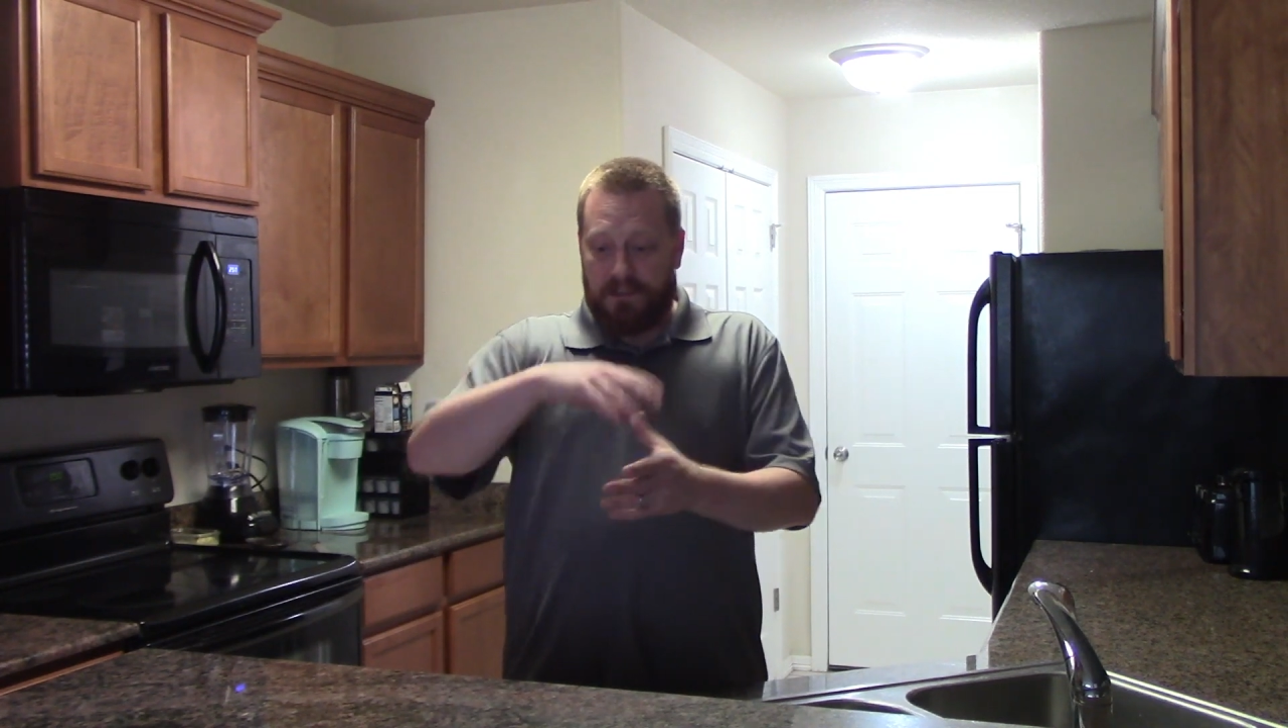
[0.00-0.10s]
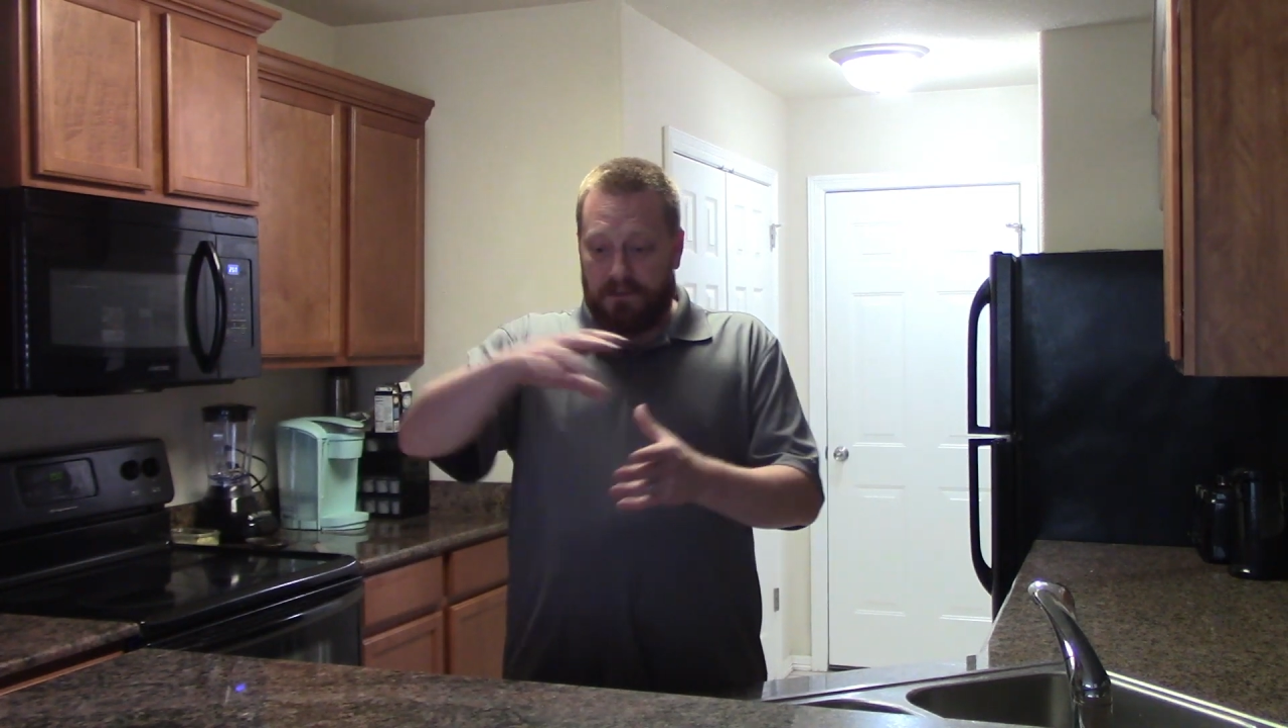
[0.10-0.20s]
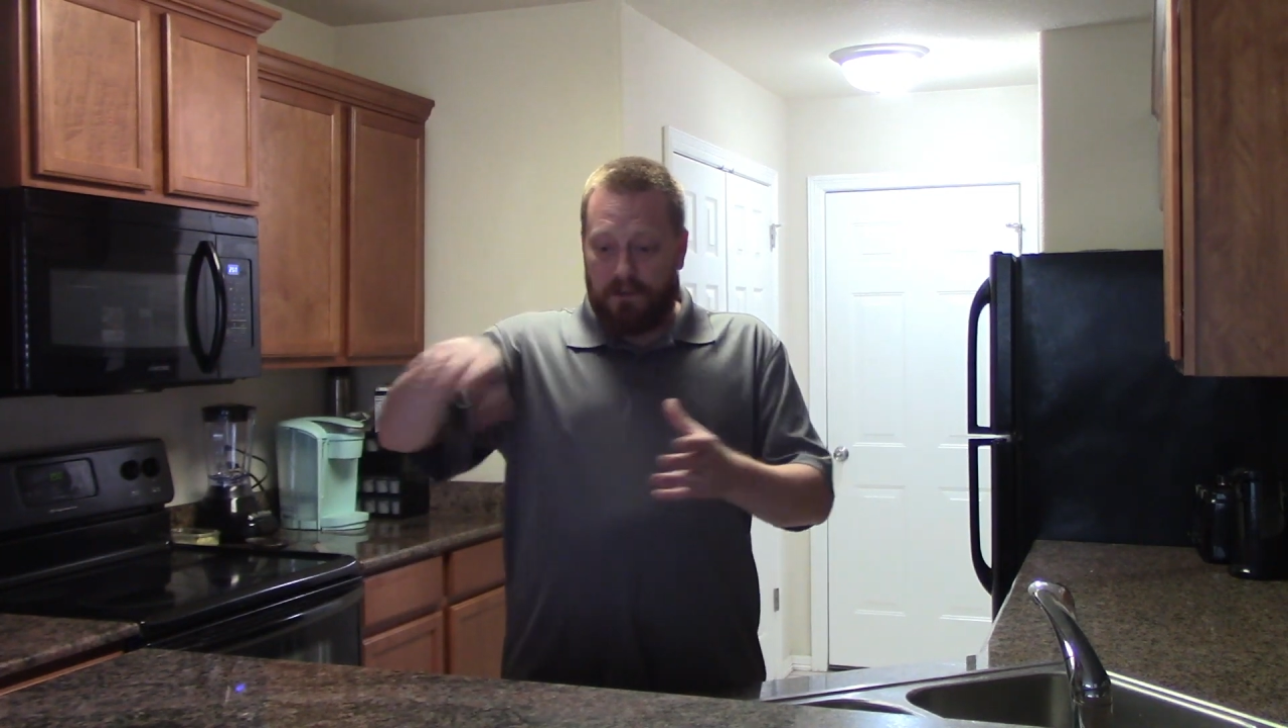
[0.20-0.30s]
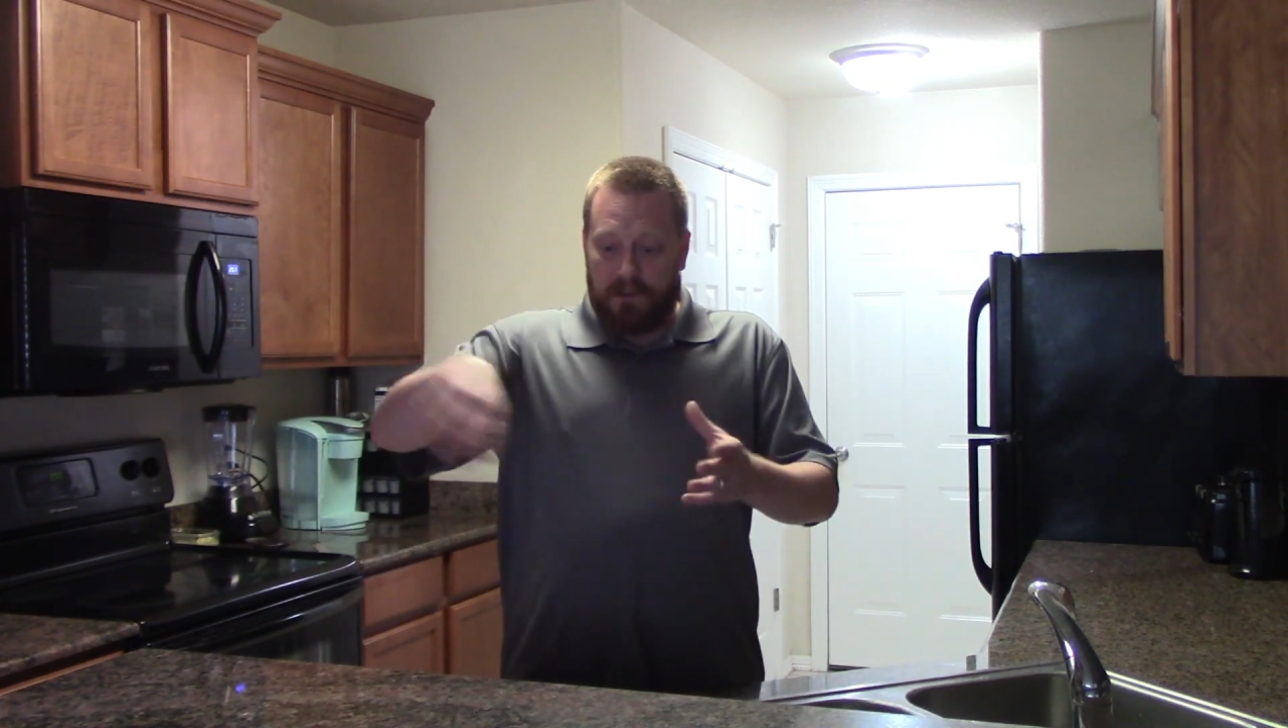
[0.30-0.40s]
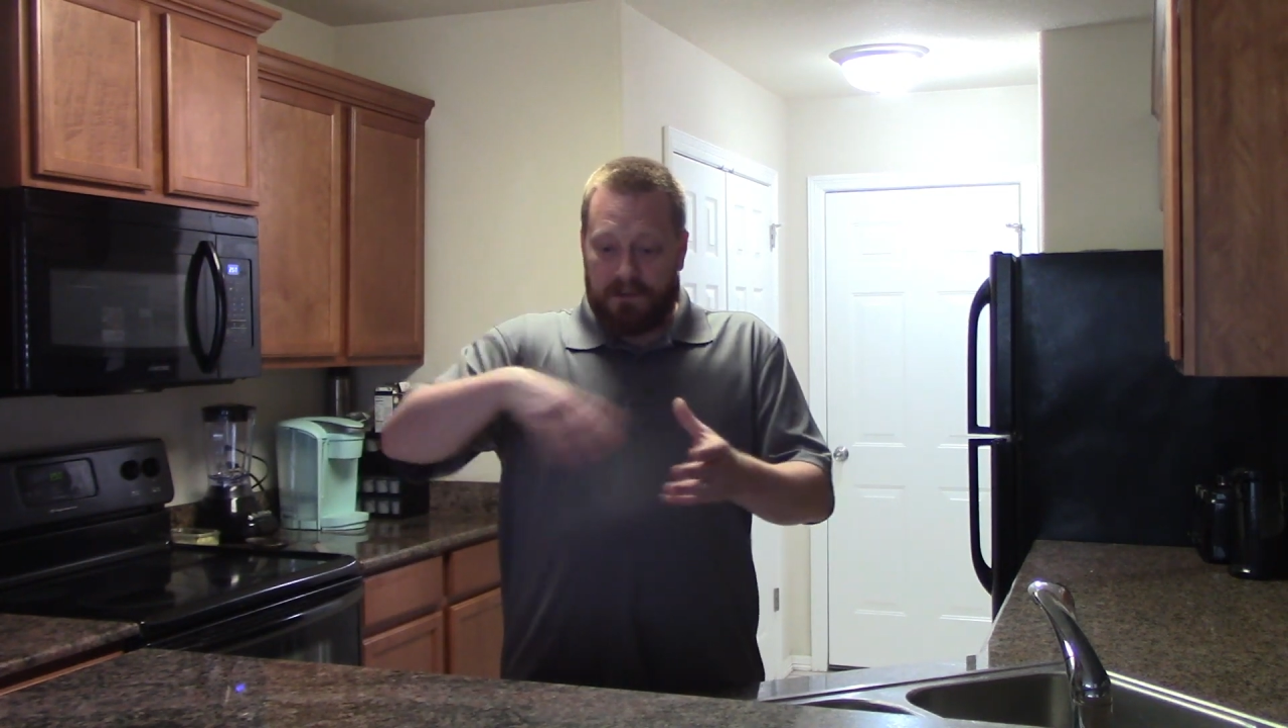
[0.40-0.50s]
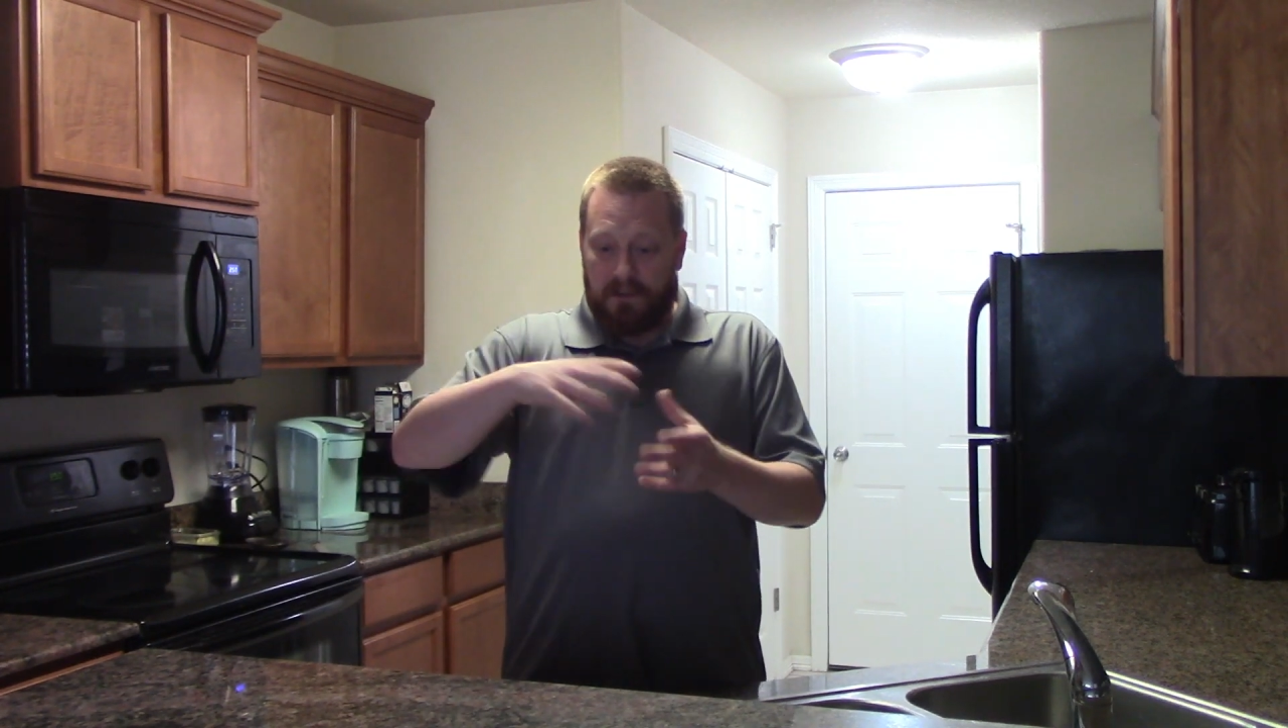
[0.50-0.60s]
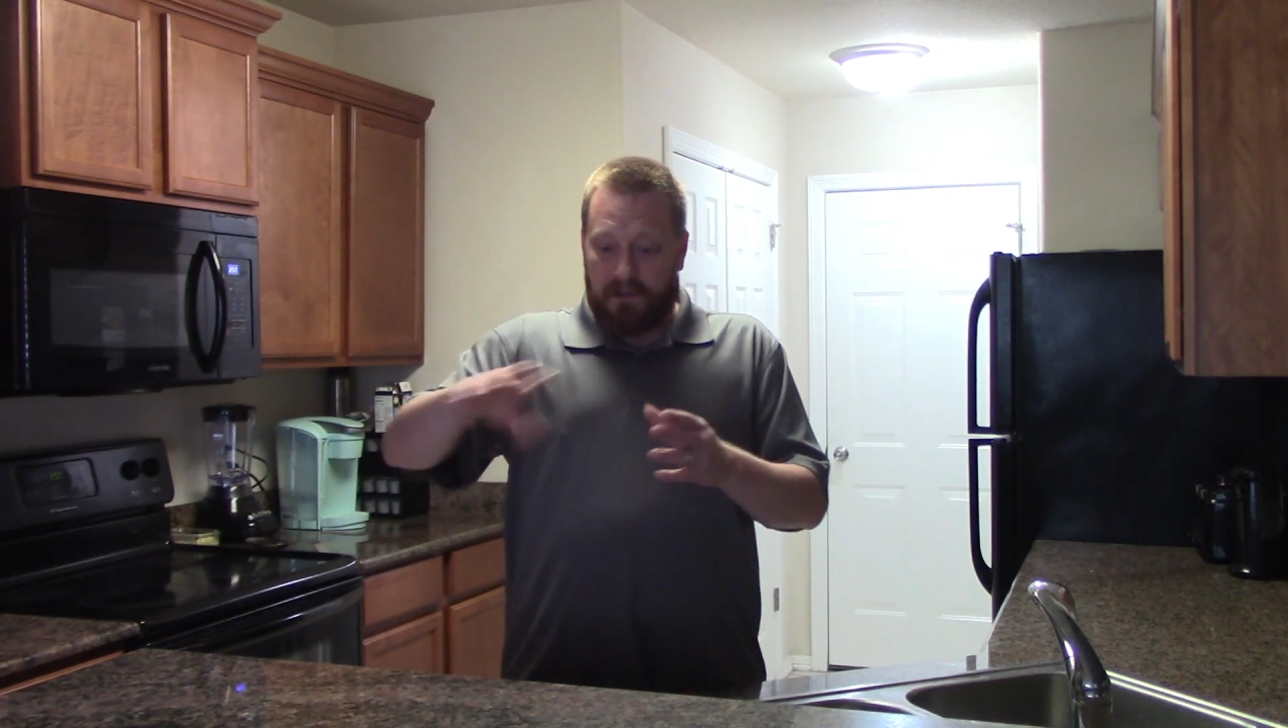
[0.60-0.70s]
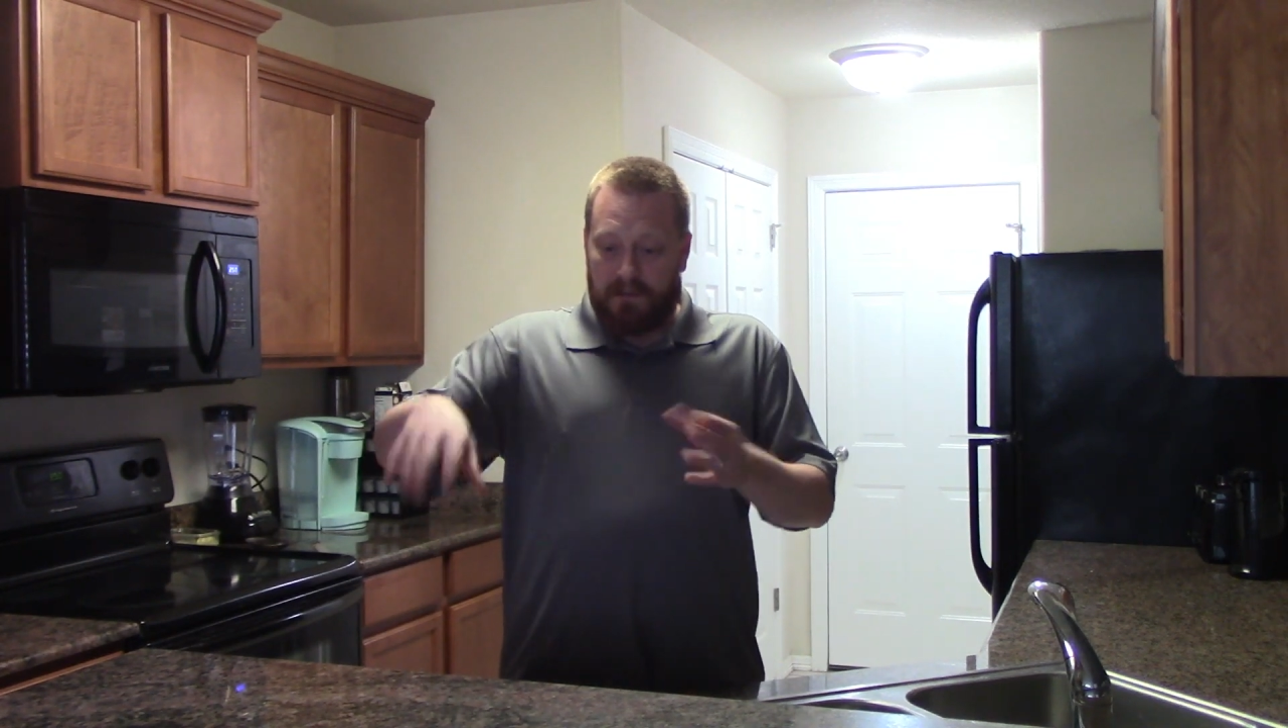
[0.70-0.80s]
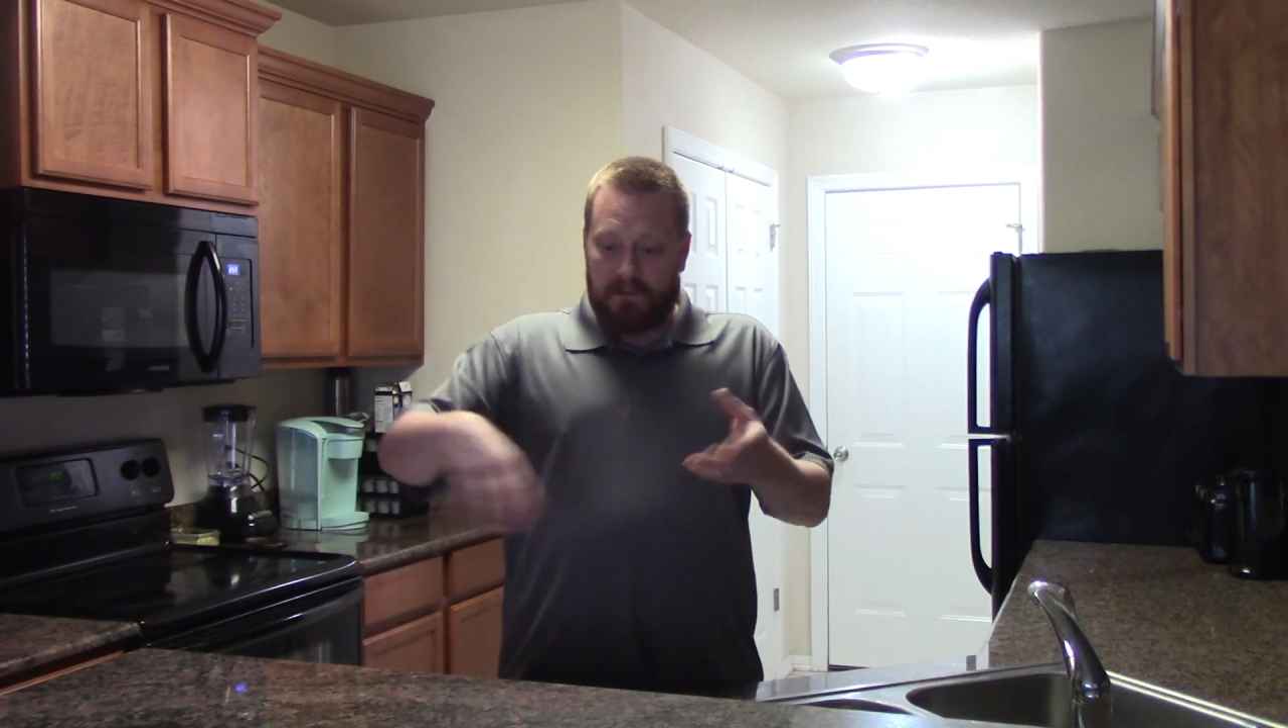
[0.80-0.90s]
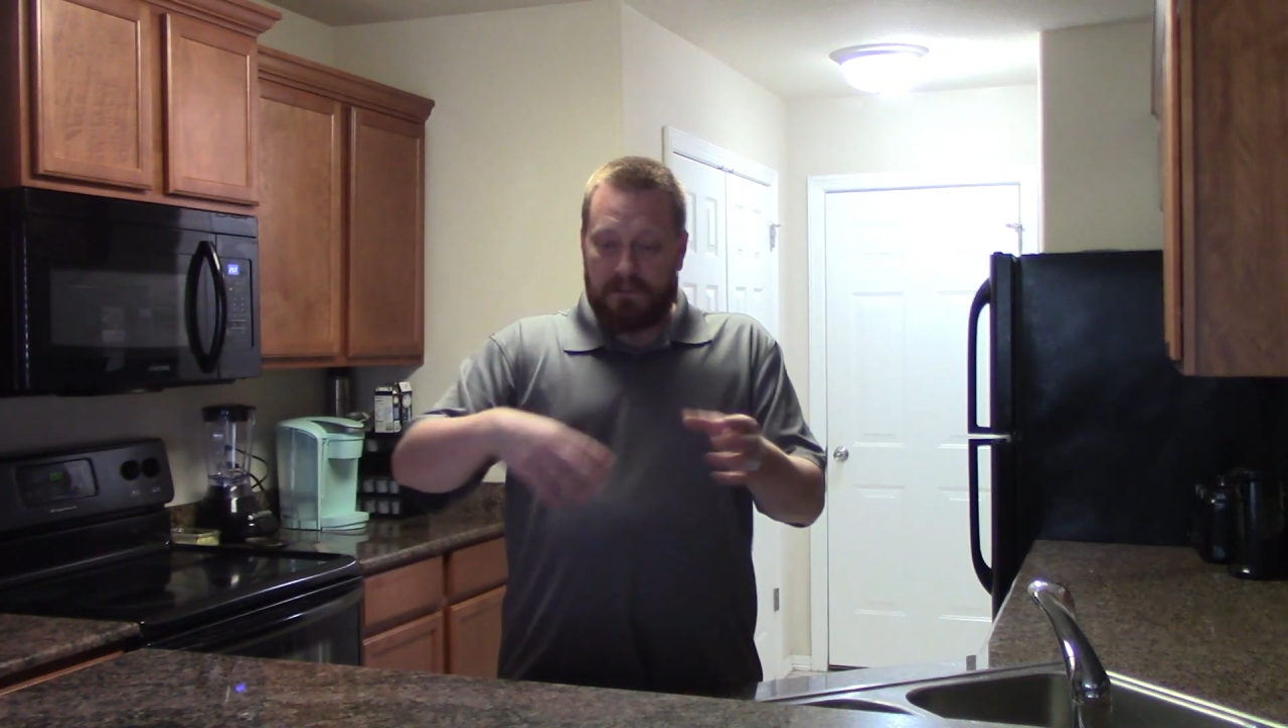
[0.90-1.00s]
you do with
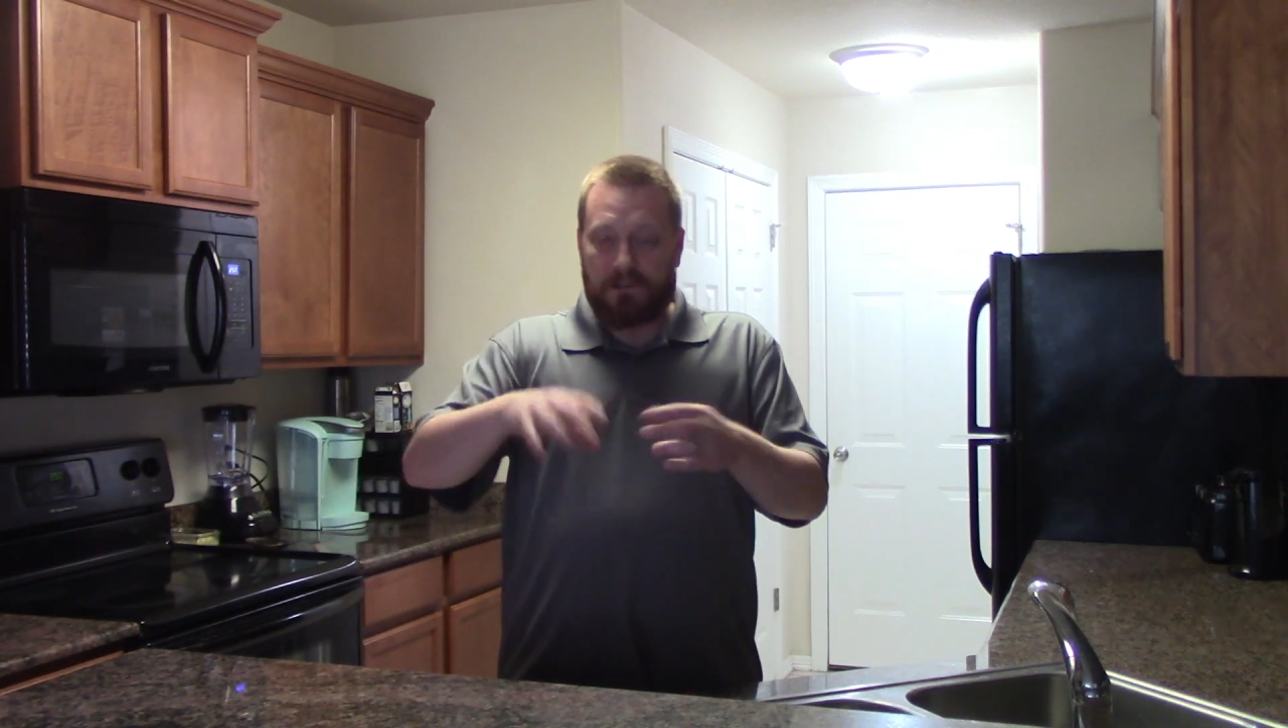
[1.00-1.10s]
the